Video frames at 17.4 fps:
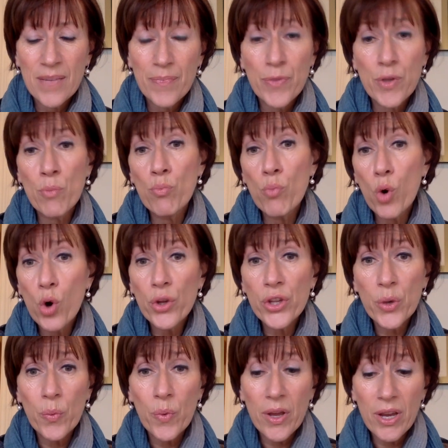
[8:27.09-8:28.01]
the more
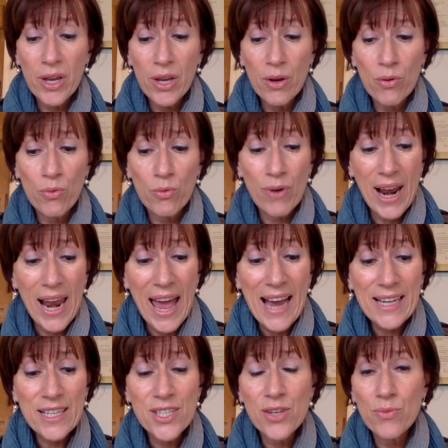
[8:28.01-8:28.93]
that we
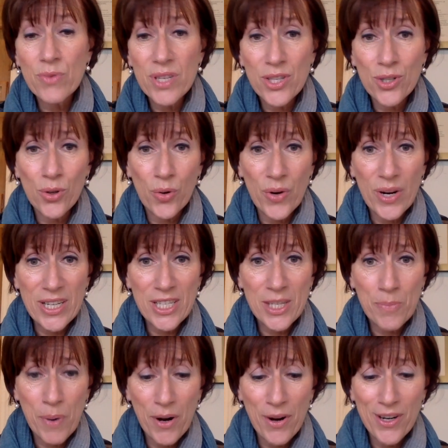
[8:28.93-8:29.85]
relax and restore our
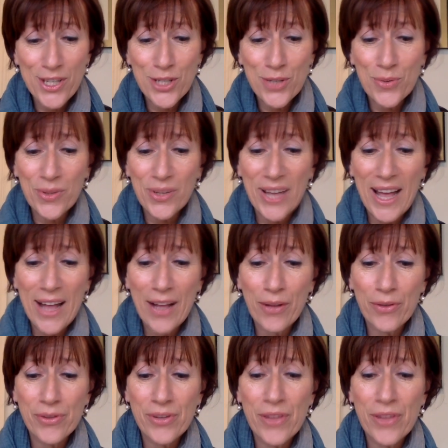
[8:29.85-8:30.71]
spiritual health,